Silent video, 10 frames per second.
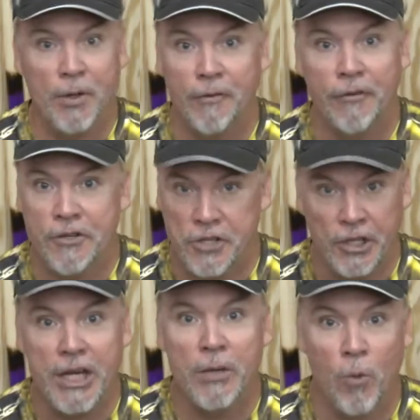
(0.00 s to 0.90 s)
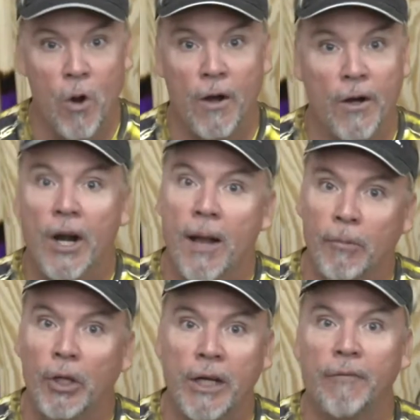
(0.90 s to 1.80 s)
billfish clean water and I'm
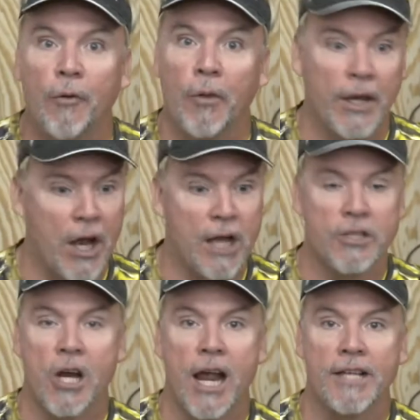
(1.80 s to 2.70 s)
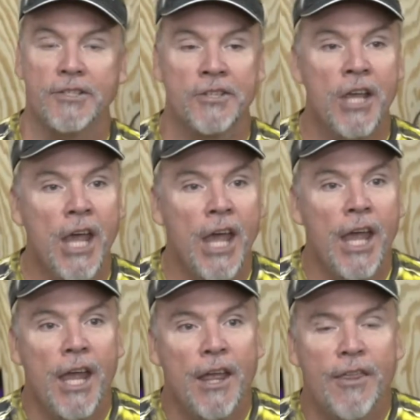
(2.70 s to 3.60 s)
looking for the contrasts,
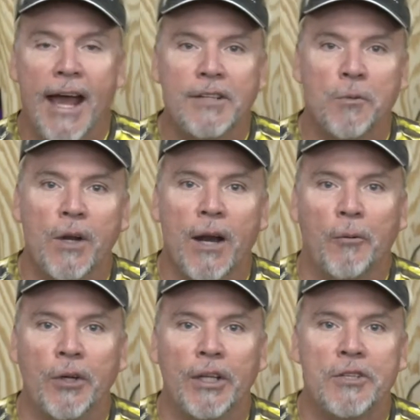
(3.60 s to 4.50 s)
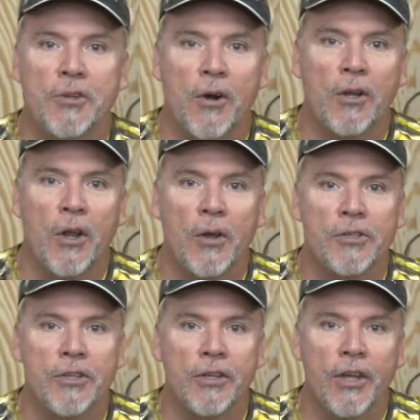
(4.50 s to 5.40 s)
that's when I really started
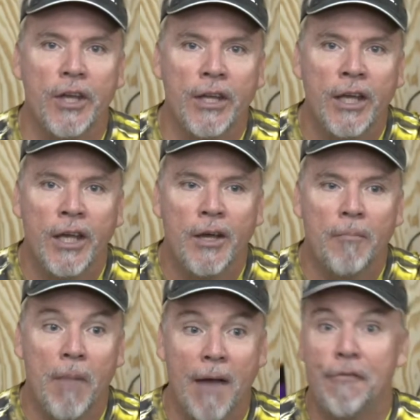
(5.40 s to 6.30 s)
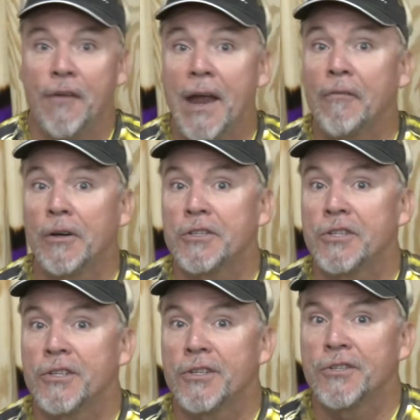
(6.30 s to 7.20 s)
noticing that my
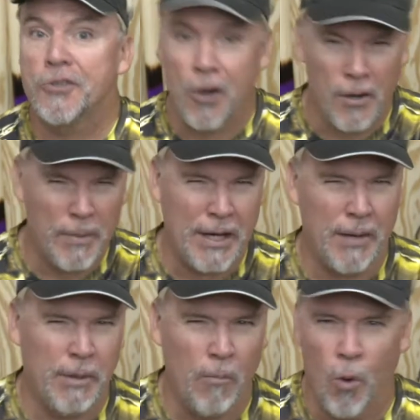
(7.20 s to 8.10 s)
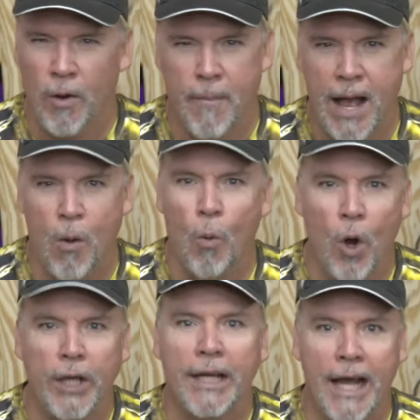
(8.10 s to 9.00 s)
favorites started becoming more about
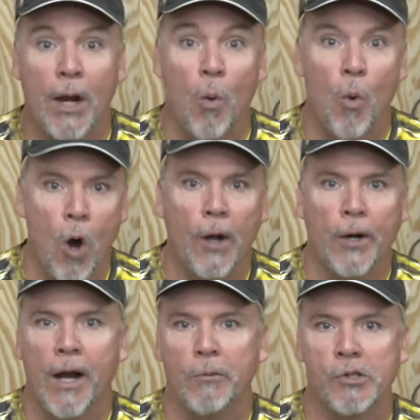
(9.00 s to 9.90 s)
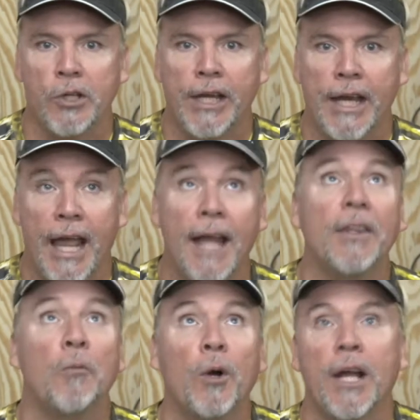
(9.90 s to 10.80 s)
what kind of water I was looking at
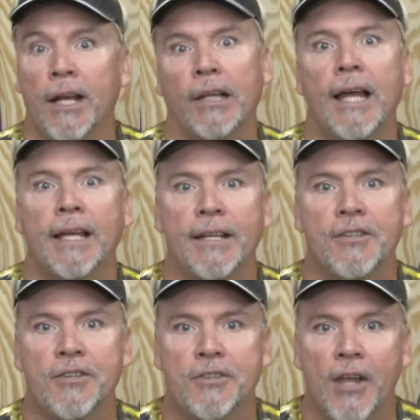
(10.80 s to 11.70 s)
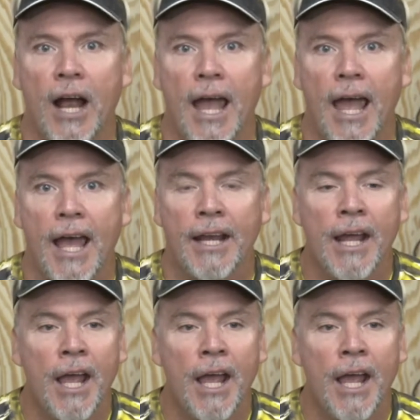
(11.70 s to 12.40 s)
than what kind of light conditions that I had.